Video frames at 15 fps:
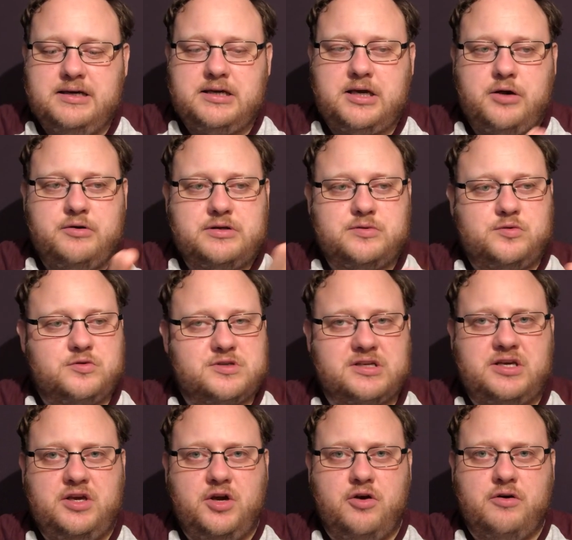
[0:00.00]
go towards a
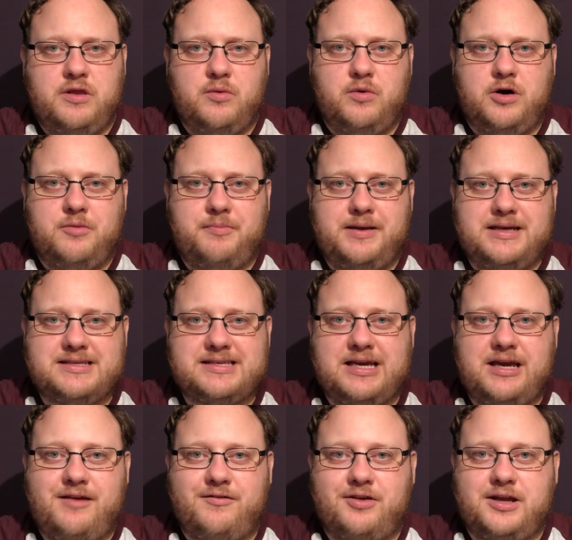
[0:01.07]
cure and the world being
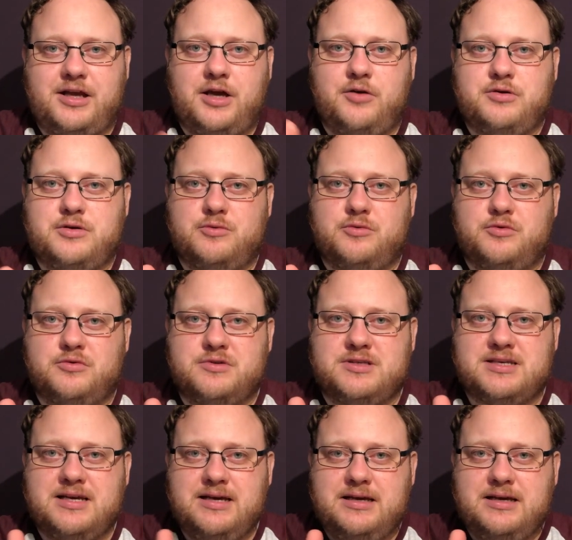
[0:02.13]
saved, or they go towards